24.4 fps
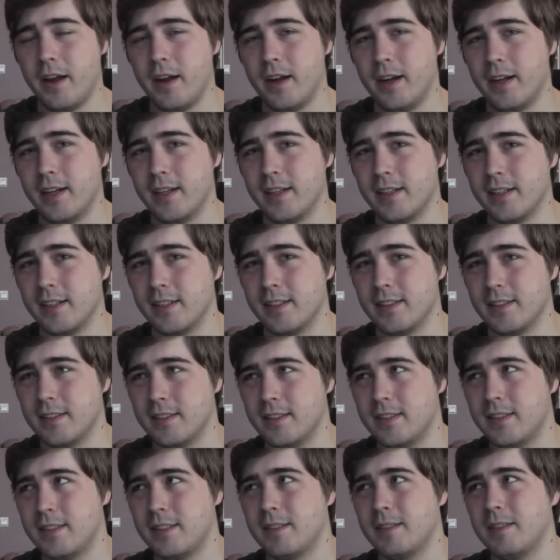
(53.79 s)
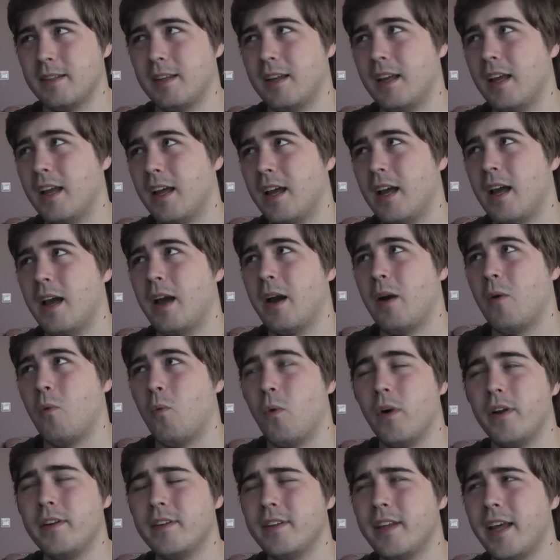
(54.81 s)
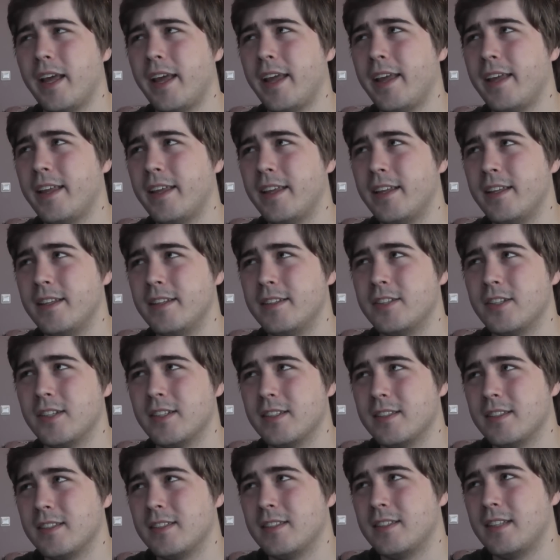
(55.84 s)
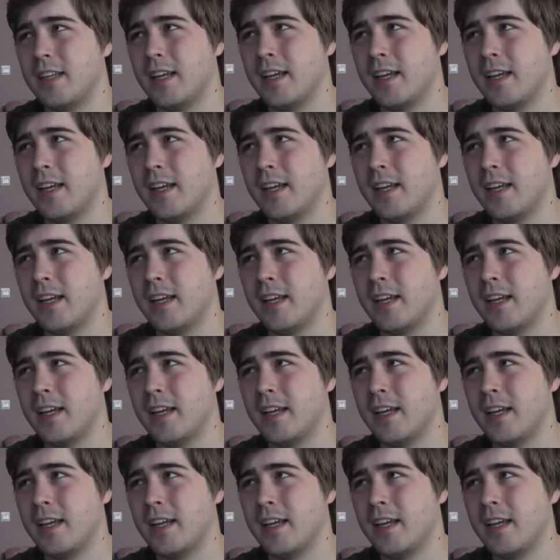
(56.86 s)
And one day he just,